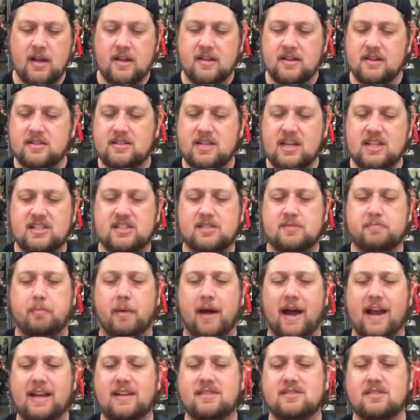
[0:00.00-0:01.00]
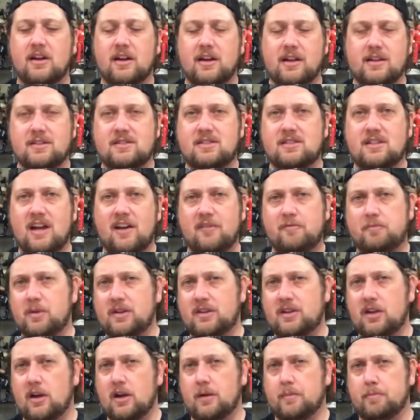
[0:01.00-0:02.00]
This has spikes on it and stuff,
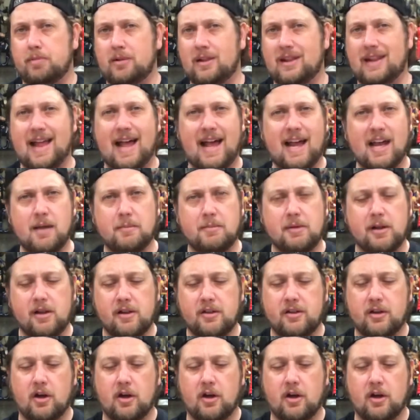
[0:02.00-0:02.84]
but they're pliable.